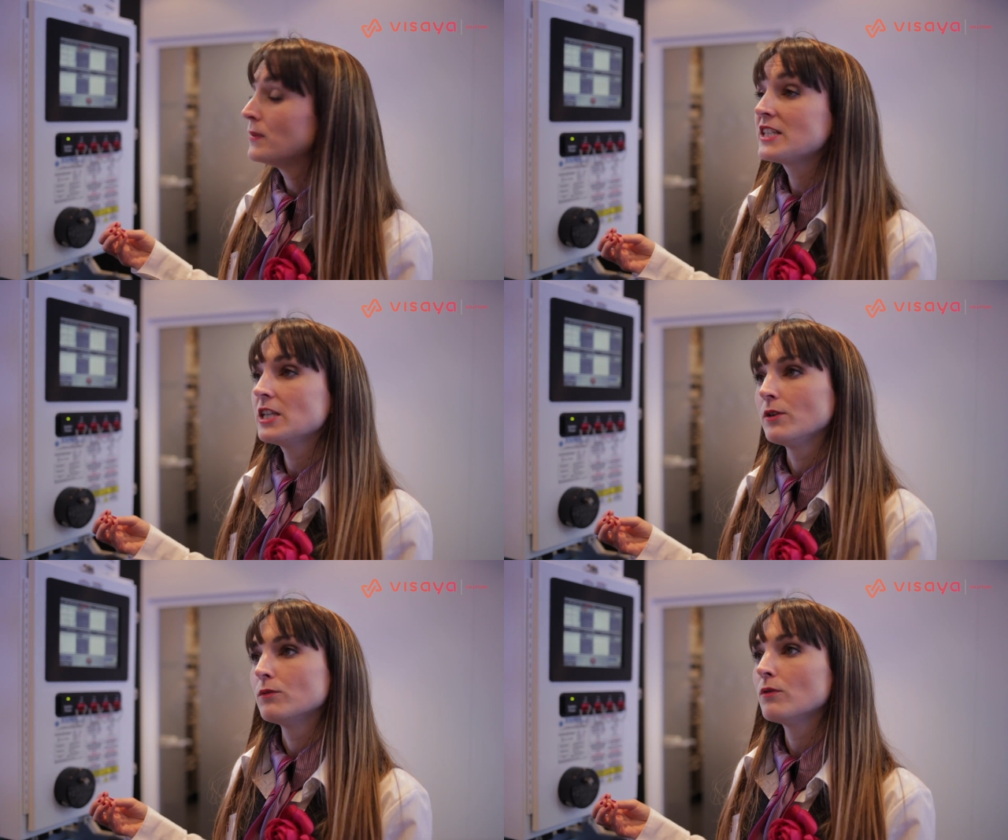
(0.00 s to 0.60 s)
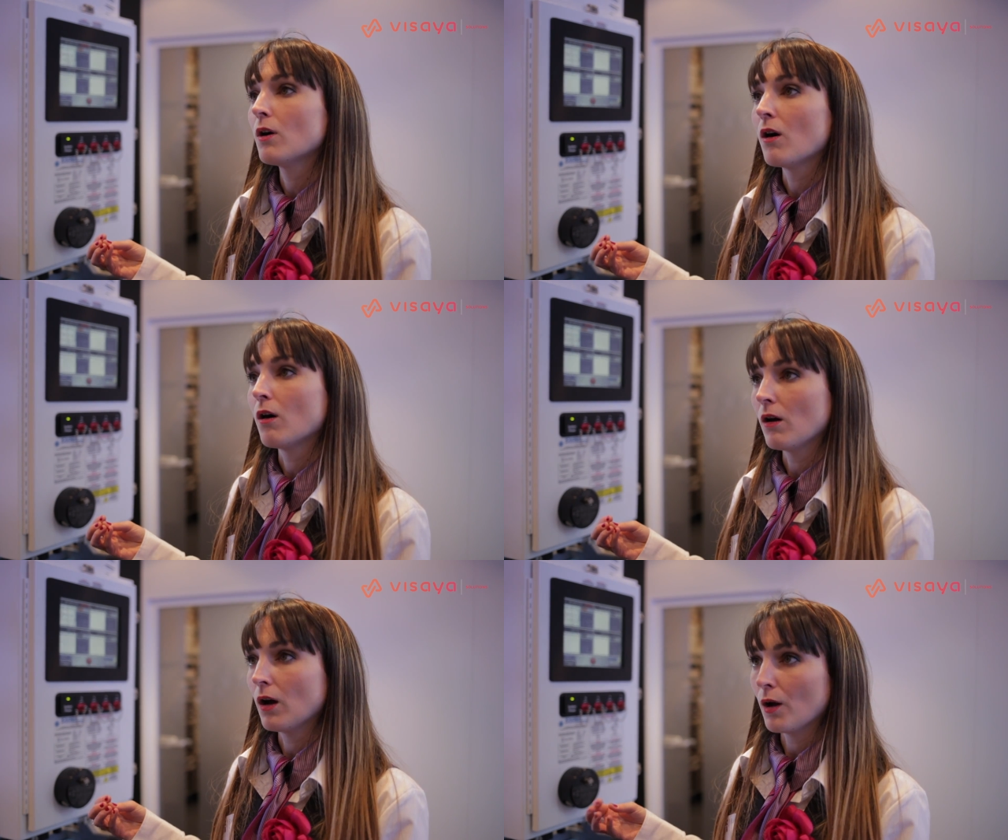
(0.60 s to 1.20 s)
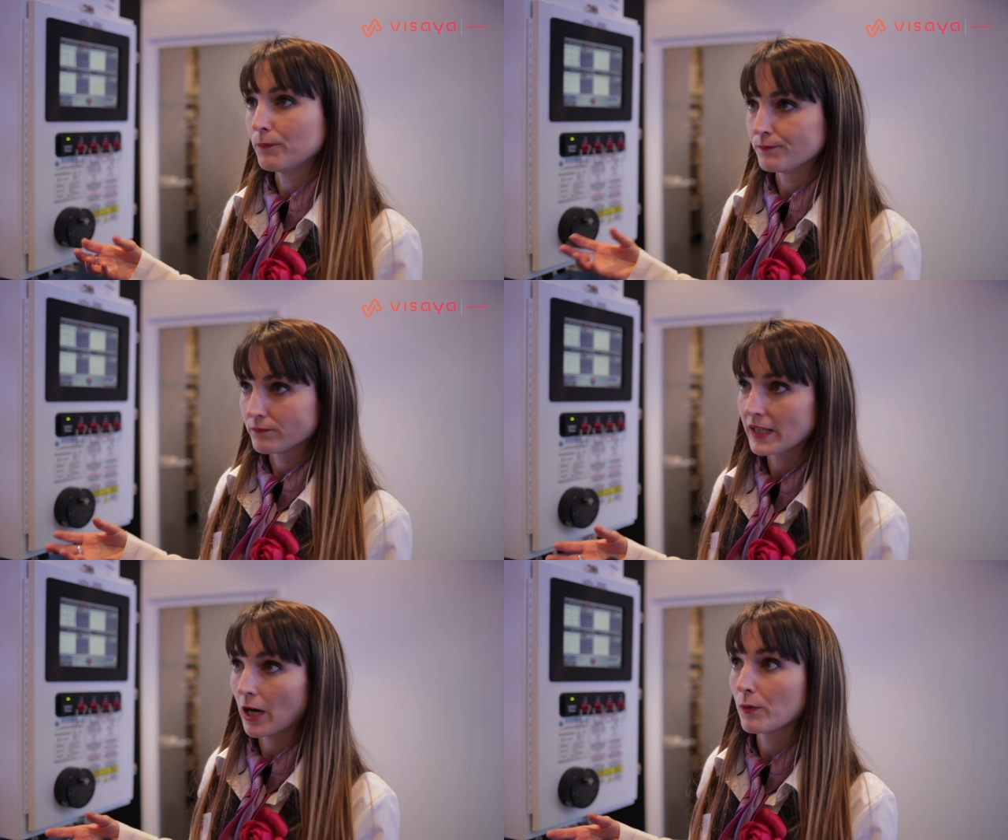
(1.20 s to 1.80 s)
BTU or
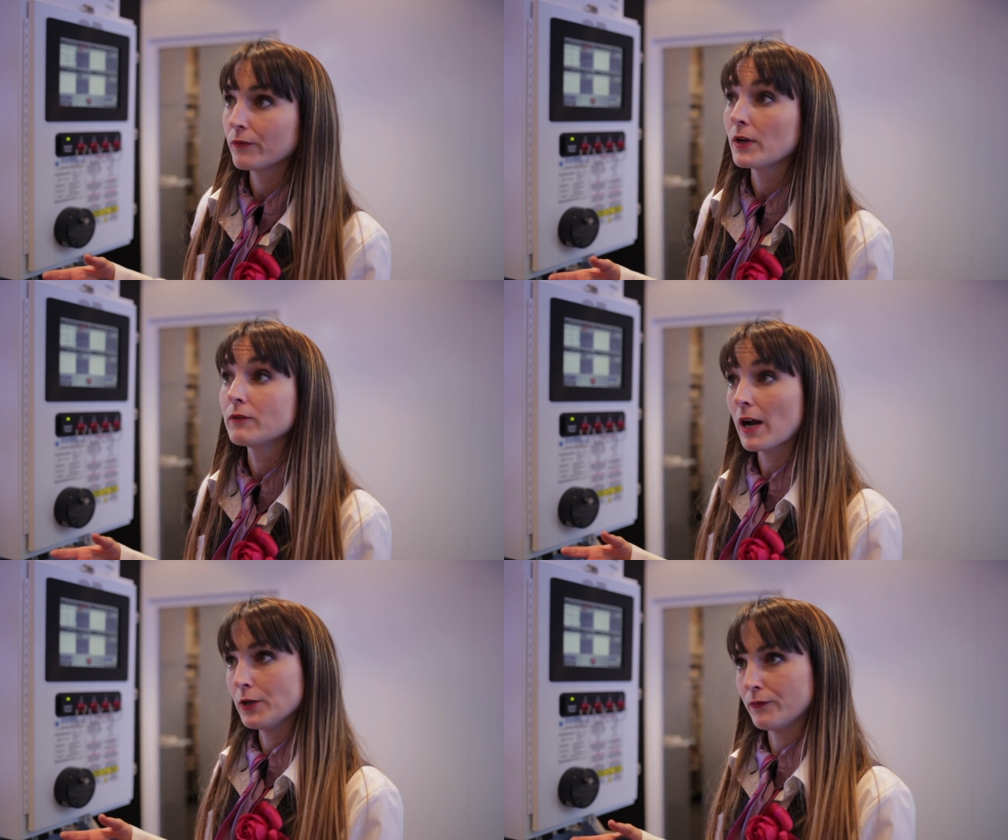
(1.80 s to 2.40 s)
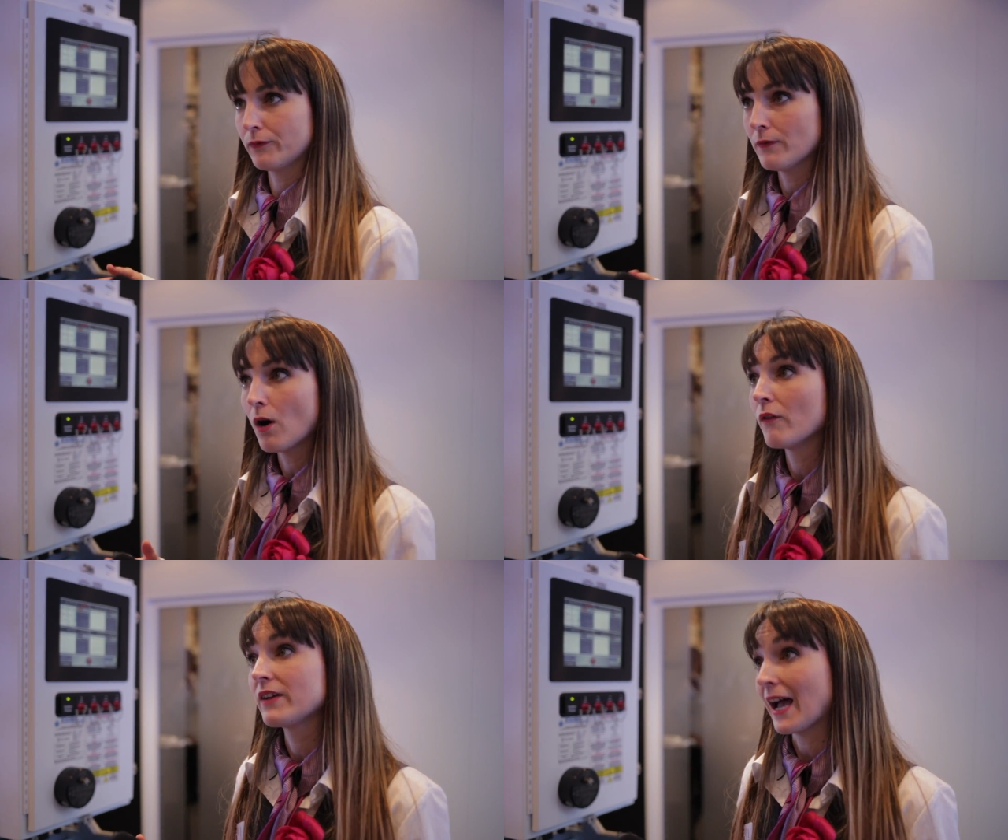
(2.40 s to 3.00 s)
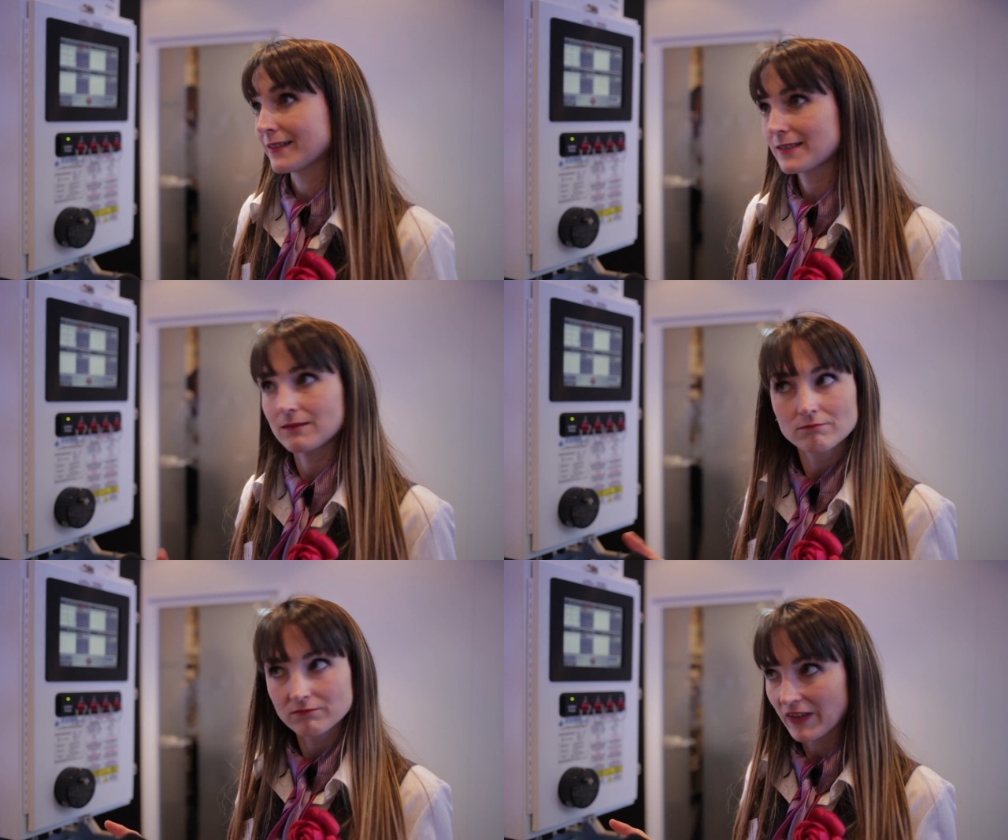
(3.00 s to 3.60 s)
calorific value of gas.
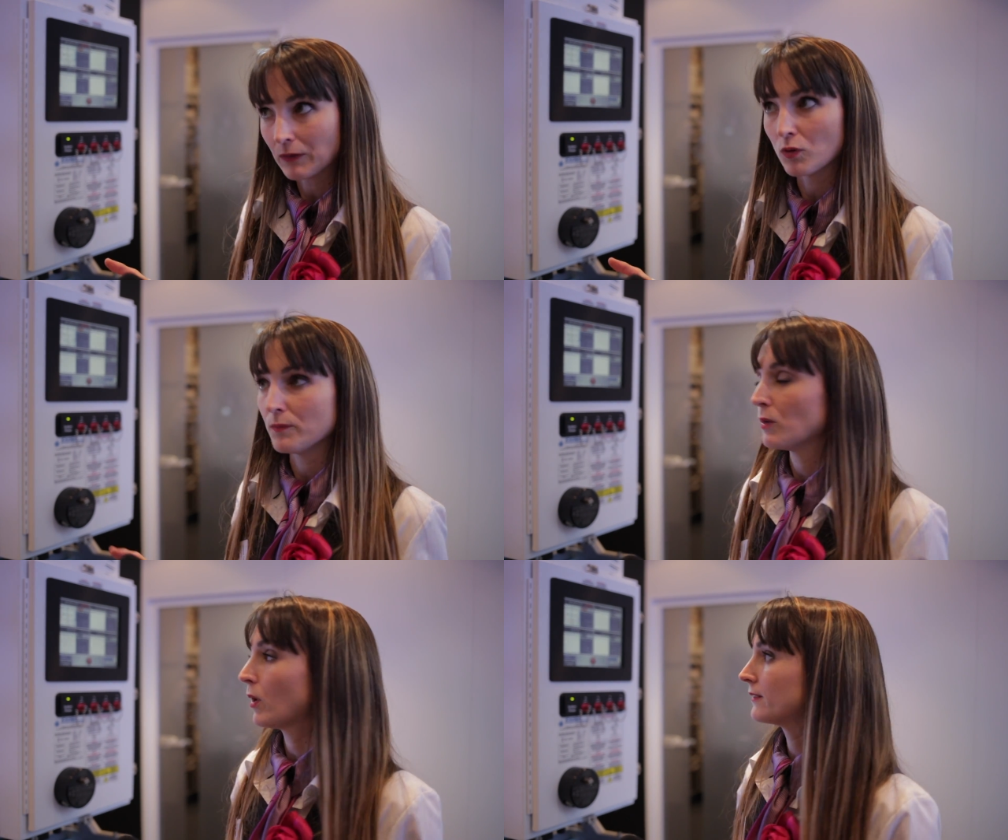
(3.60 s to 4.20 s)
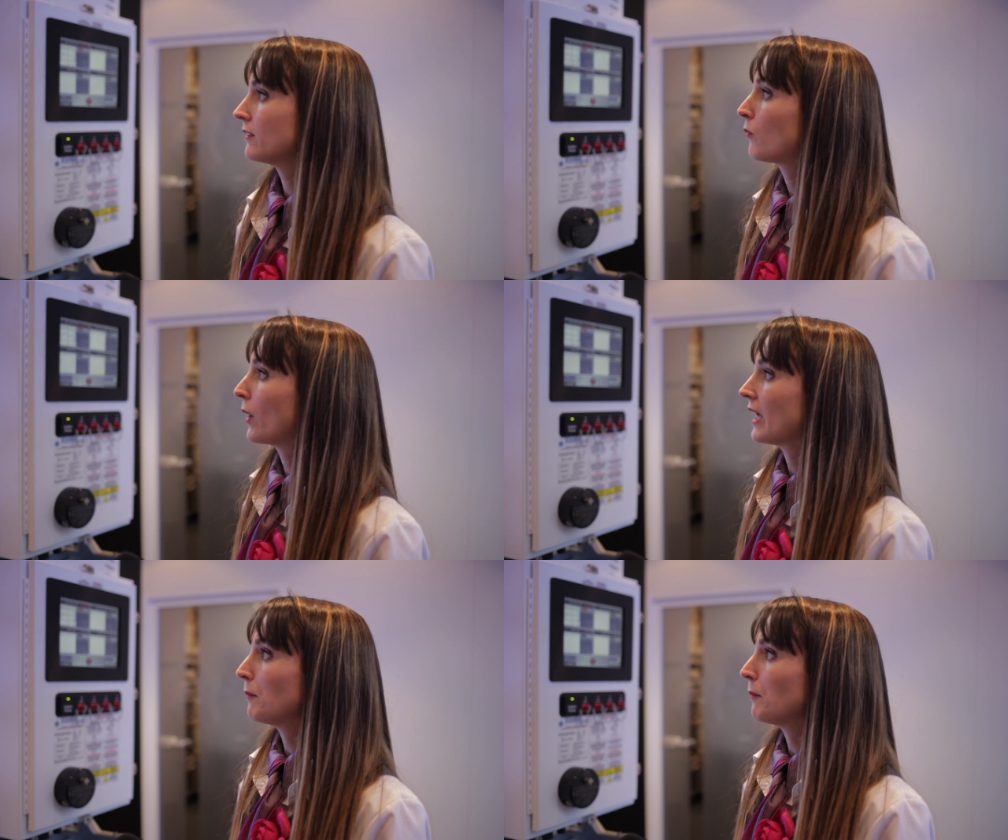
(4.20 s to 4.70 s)
That could be one